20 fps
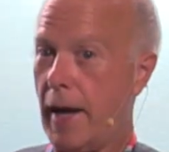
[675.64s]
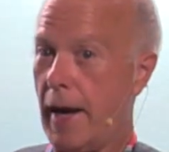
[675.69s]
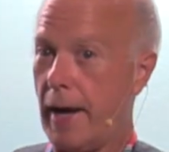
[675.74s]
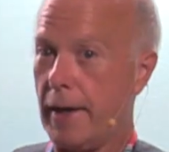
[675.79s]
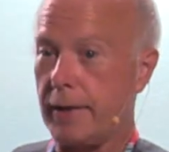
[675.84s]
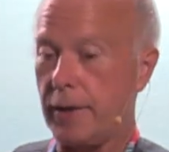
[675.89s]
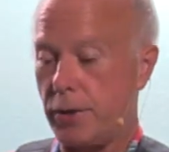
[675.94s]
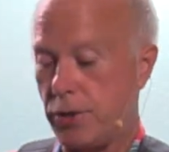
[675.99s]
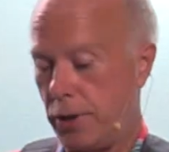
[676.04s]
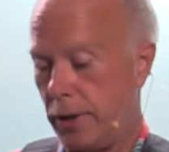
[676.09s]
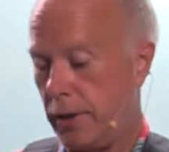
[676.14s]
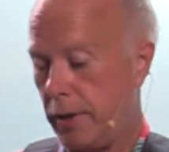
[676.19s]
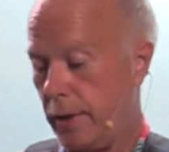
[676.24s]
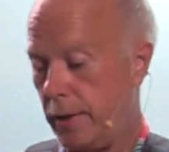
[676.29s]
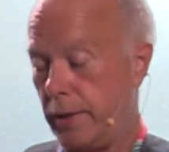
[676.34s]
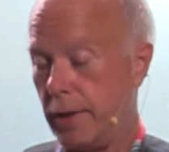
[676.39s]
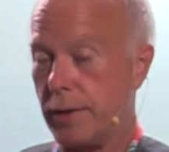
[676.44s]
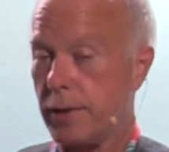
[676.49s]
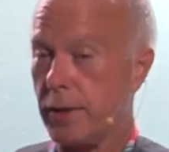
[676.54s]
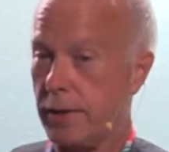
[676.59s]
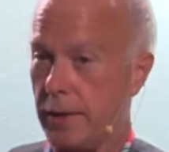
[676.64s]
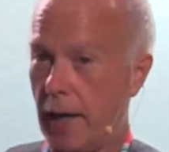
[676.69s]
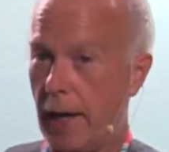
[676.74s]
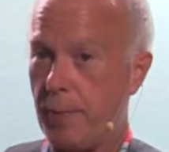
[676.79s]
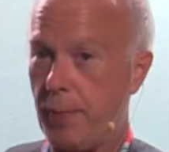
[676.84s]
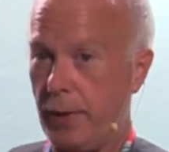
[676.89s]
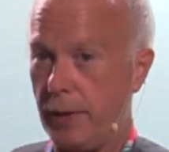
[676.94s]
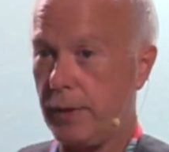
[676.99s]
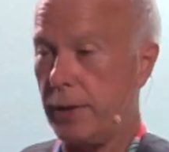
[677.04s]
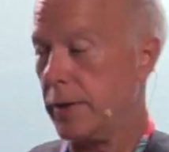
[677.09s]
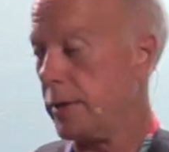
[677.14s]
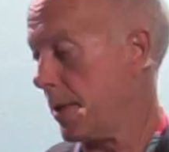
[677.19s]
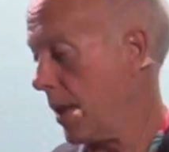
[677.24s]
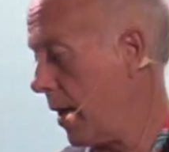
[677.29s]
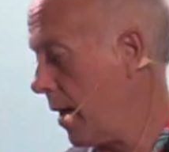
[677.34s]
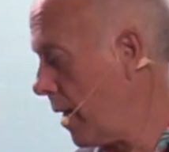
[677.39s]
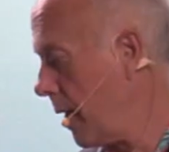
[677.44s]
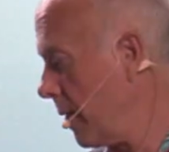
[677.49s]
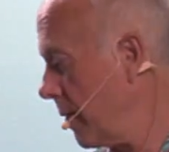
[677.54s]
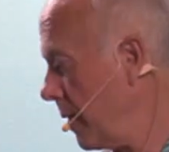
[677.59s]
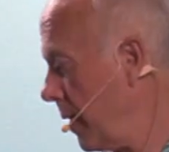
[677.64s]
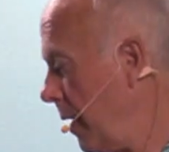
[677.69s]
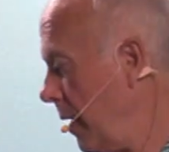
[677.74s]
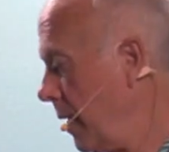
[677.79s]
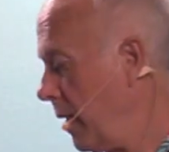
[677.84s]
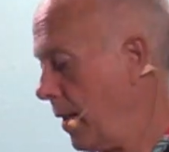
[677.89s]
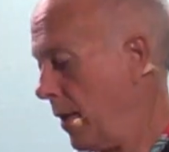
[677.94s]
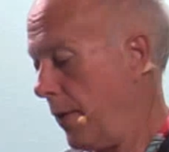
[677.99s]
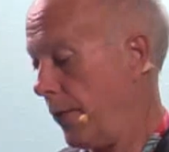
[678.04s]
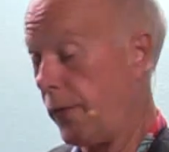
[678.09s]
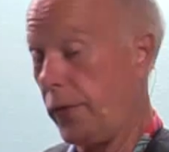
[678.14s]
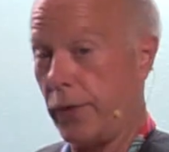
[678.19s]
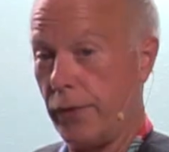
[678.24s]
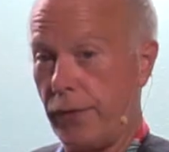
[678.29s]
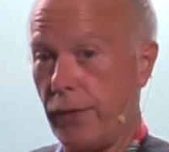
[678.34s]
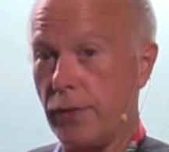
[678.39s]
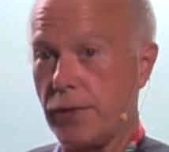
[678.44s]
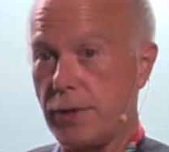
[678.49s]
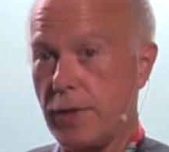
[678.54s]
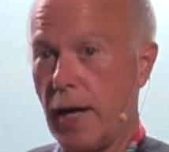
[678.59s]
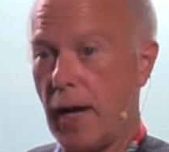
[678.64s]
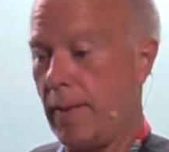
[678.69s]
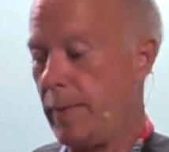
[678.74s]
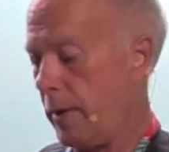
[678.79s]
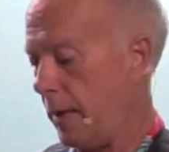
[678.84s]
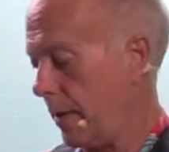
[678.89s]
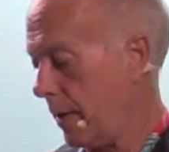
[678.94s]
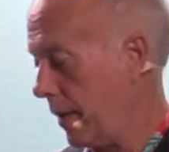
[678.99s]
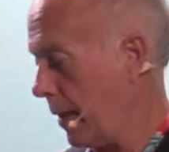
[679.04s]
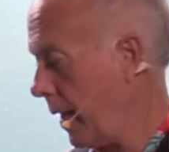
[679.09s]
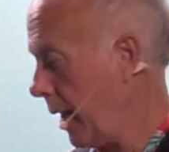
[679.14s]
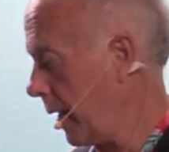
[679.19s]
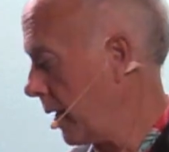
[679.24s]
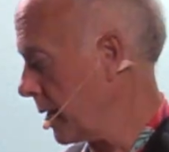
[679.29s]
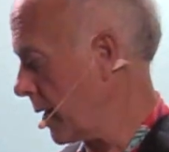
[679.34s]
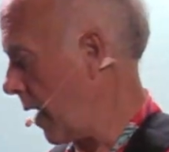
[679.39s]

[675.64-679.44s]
had to cheat on this because I put this on for the first time the other day because I